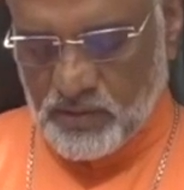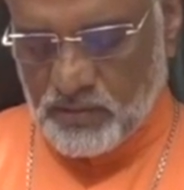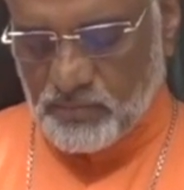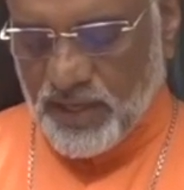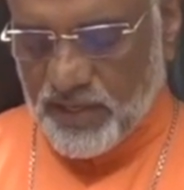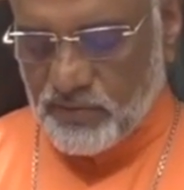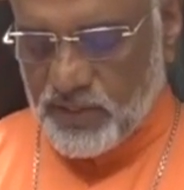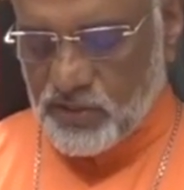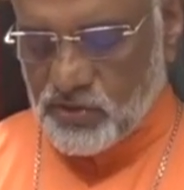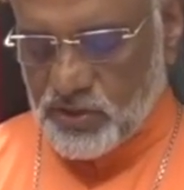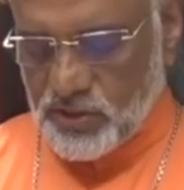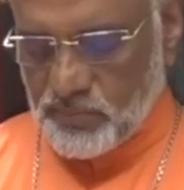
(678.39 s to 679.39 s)
Maria Ivanius
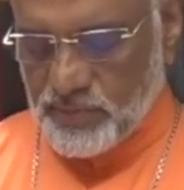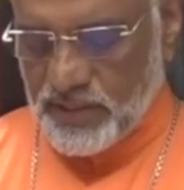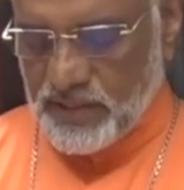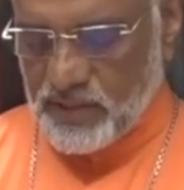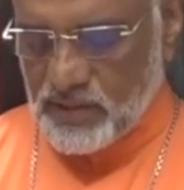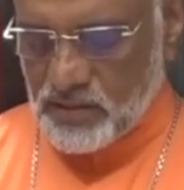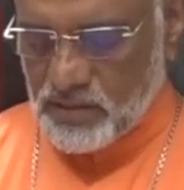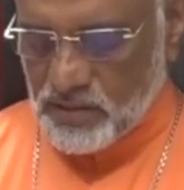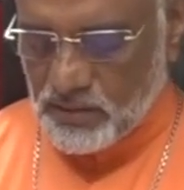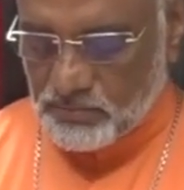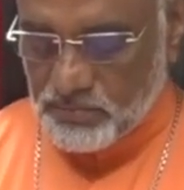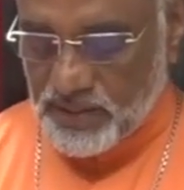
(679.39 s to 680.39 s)
Thirumeni
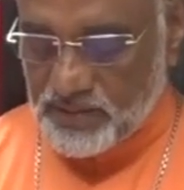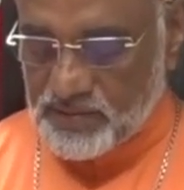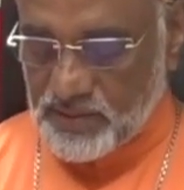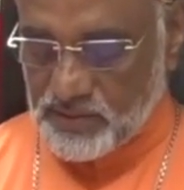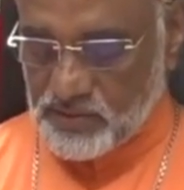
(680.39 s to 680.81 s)
compels us